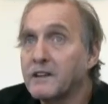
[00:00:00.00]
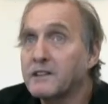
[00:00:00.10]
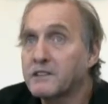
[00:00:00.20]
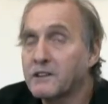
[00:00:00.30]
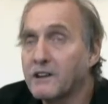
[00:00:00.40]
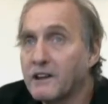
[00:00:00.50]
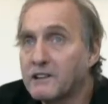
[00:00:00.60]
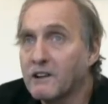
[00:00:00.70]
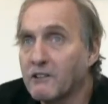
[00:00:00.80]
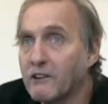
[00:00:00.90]

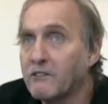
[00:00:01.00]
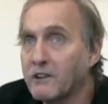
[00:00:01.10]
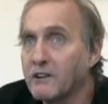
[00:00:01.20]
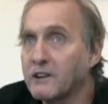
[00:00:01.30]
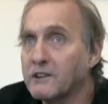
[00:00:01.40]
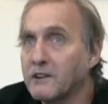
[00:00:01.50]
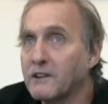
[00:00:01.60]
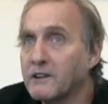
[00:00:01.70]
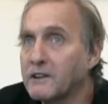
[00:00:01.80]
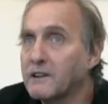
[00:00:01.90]
It's a good feeling
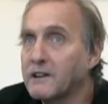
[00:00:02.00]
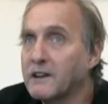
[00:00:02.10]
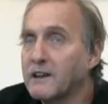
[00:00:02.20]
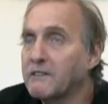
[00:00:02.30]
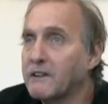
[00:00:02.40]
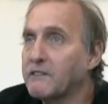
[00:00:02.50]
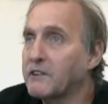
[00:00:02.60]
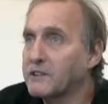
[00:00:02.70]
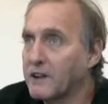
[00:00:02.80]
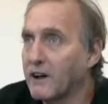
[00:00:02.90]
giving of
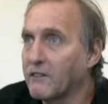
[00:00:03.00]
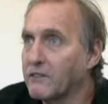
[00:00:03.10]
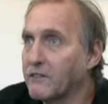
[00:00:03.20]
yourself,